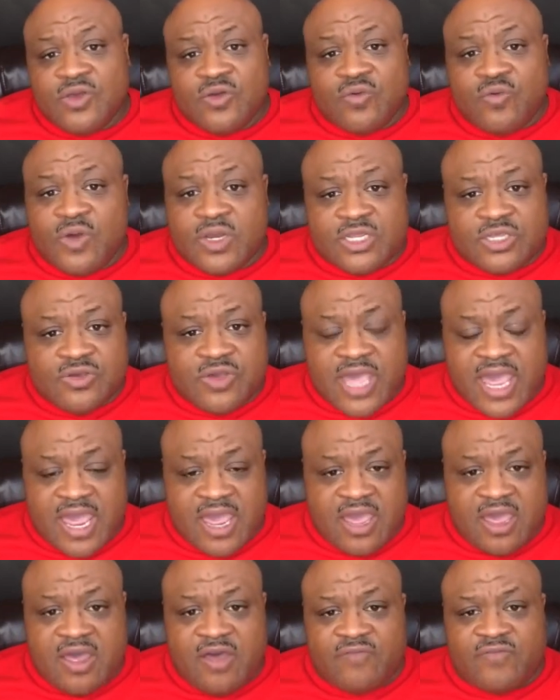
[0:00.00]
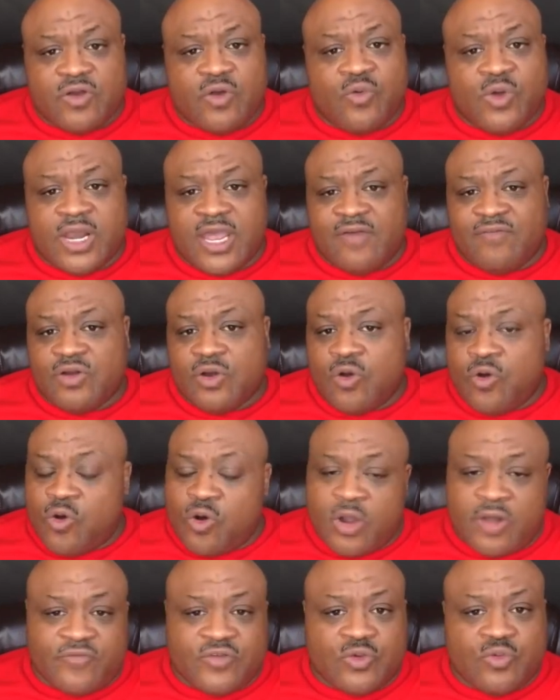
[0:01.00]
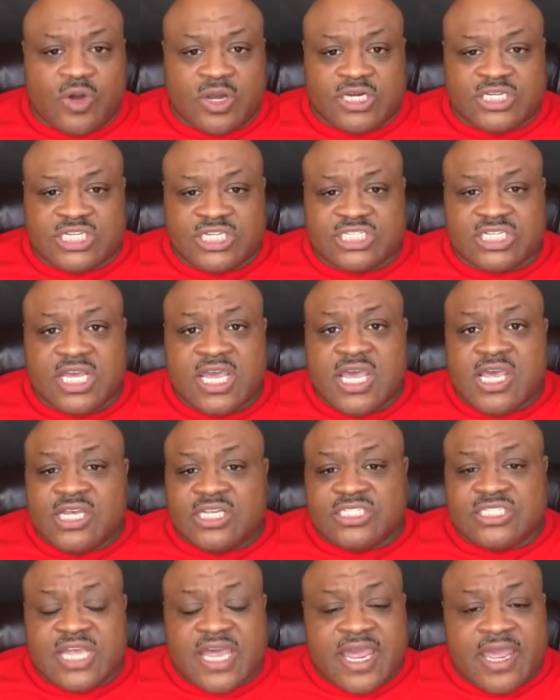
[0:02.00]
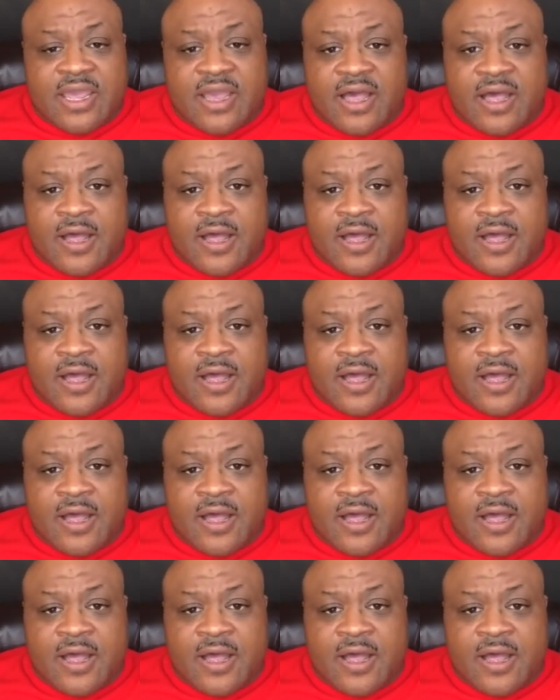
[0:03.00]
What do you have, or whatever? Or if you want to just say